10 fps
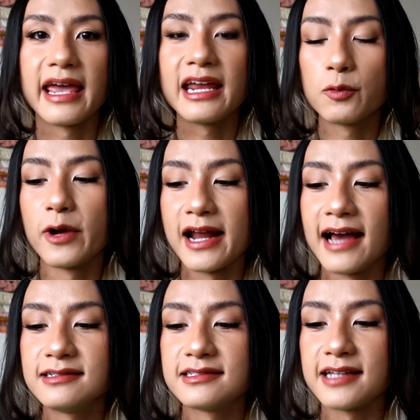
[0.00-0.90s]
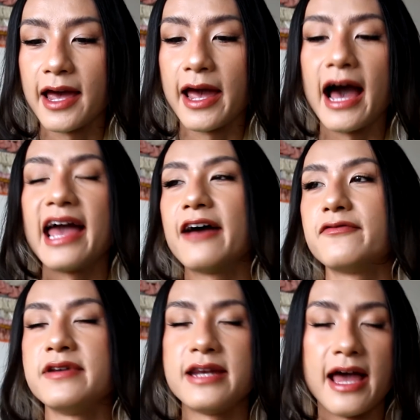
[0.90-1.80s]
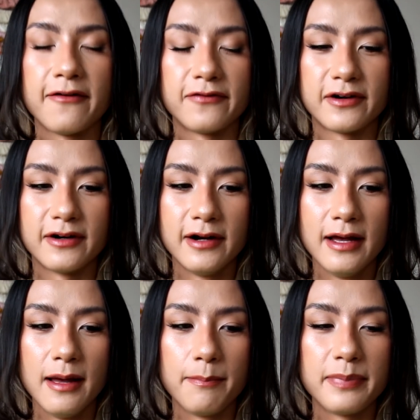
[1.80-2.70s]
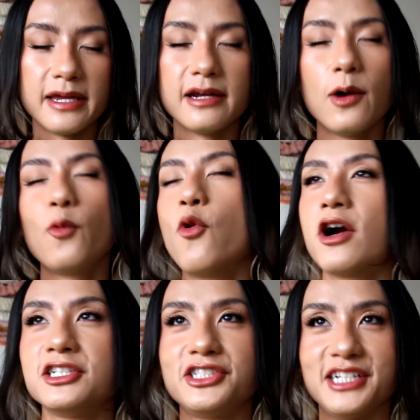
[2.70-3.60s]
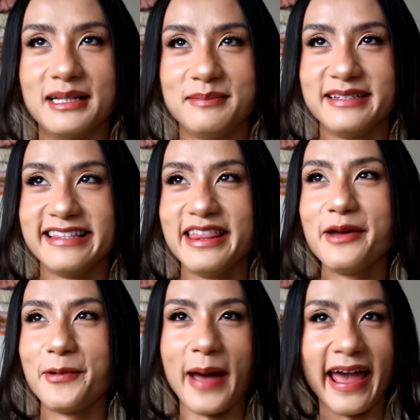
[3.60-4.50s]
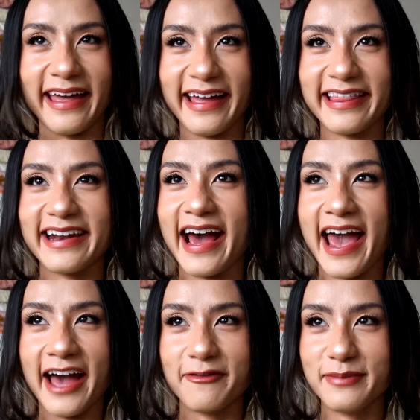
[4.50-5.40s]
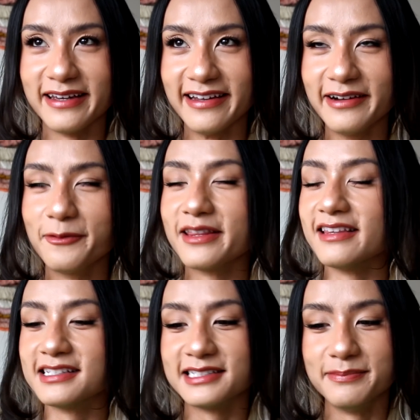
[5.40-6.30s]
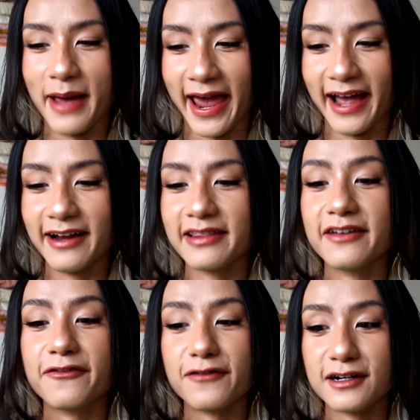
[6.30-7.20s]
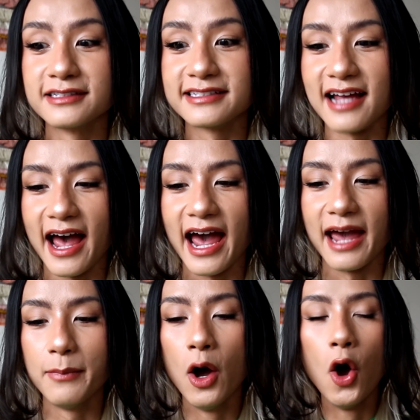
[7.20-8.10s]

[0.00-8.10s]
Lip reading: And when I say I have never been worshipped the way that I have been with this man, the first time,